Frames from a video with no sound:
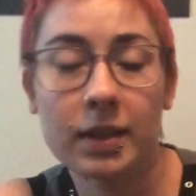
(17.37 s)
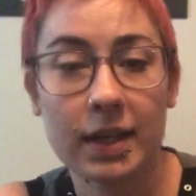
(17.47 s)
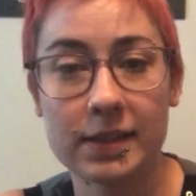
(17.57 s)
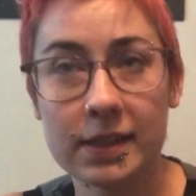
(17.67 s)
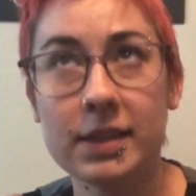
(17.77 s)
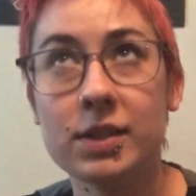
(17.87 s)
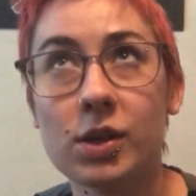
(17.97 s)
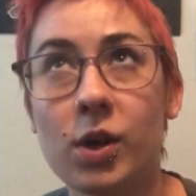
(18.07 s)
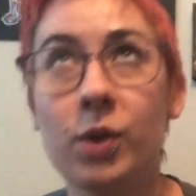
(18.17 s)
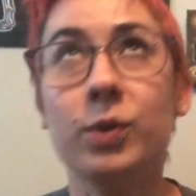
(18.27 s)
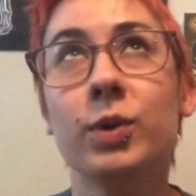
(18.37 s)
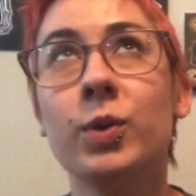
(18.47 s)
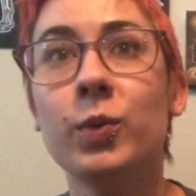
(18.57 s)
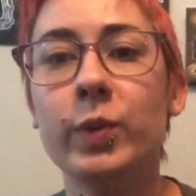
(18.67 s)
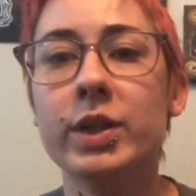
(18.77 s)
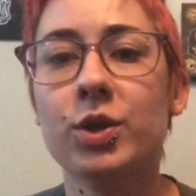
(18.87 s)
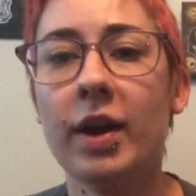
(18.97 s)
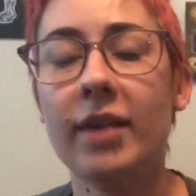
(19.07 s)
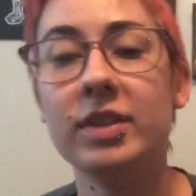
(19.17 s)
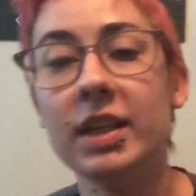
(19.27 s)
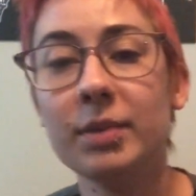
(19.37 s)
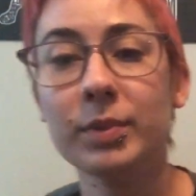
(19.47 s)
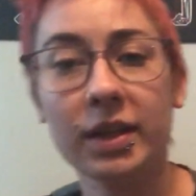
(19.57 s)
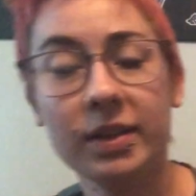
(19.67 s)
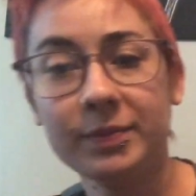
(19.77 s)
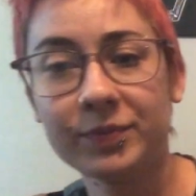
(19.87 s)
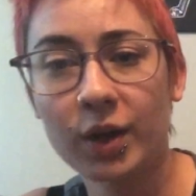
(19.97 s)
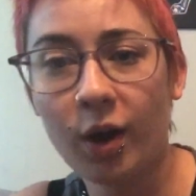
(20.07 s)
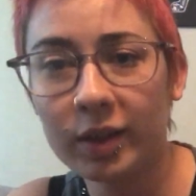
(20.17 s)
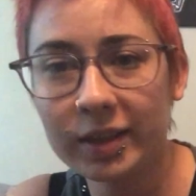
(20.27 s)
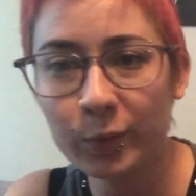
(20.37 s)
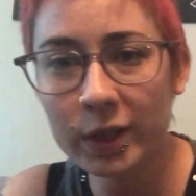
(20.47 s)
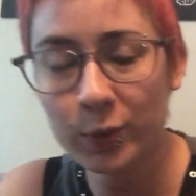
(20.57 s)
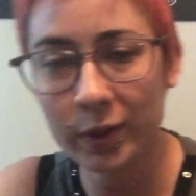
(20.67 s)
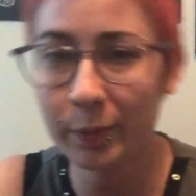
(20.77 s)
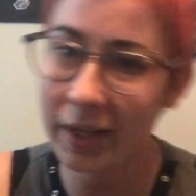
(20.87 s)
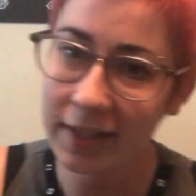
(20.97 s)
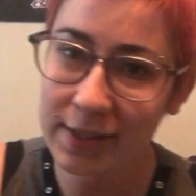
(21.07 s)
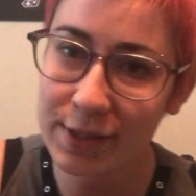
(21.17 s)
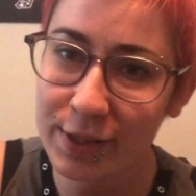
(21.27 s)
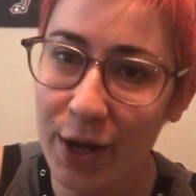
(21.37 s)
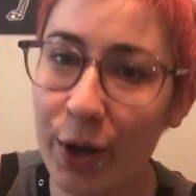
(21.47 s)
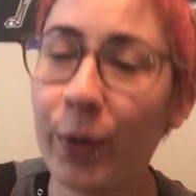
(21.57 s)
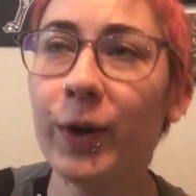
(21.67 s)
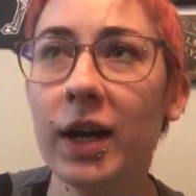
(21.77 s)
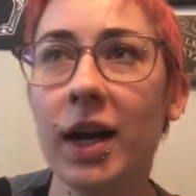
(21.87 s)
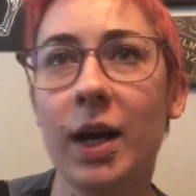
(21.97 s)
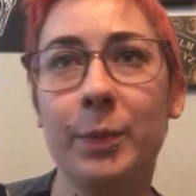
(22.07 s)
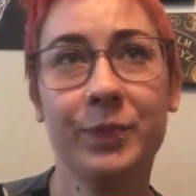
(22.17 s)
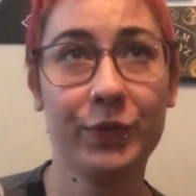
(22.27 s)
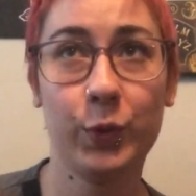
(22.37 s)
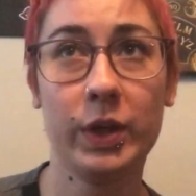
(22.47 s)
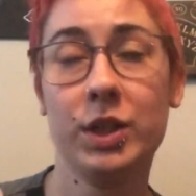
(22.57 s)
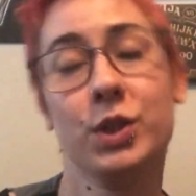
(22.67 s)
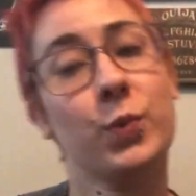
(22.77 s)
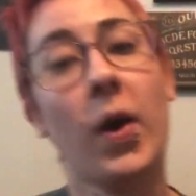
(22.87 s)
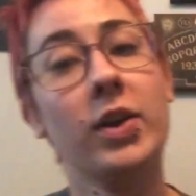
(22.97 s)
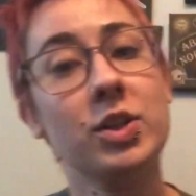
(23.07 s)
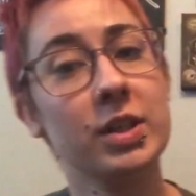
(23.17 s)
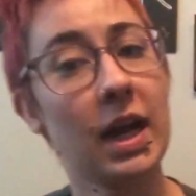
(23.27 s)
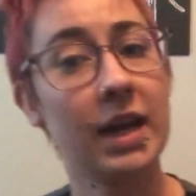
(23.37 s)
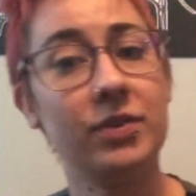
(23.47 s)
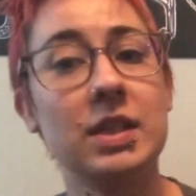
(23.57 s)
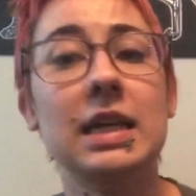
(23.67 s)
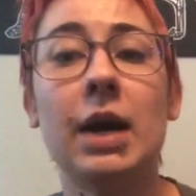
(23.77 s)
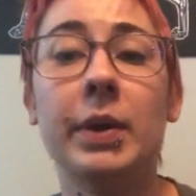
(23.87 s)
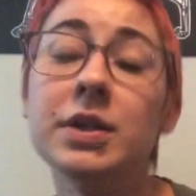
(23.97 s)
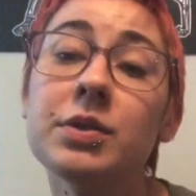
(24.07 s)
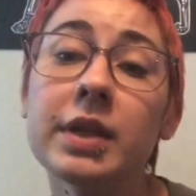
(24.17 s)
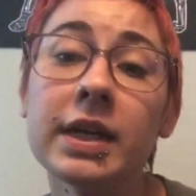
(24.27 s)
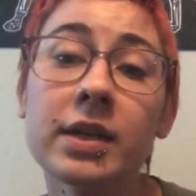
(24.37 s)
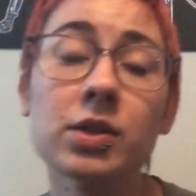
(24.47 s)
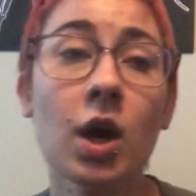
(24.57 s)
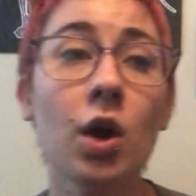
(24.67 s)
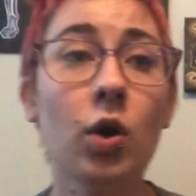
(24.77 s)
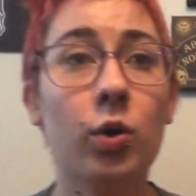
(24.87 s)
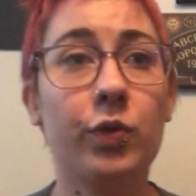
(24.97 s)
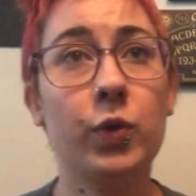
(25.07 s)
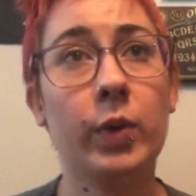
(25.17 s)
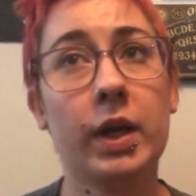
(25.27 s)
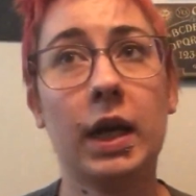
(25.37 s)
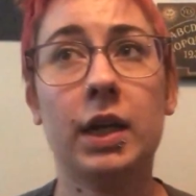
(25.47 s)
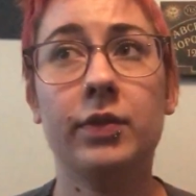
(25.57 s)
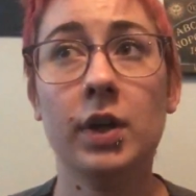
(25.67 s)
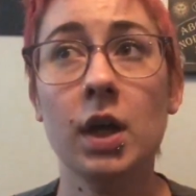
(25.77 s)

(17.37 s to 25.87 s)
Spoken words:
because this is all witchcrafty, I'm gonna call it Witch with Me. So if you wanna just watch and kind of see how I do things, or if you wanna kind of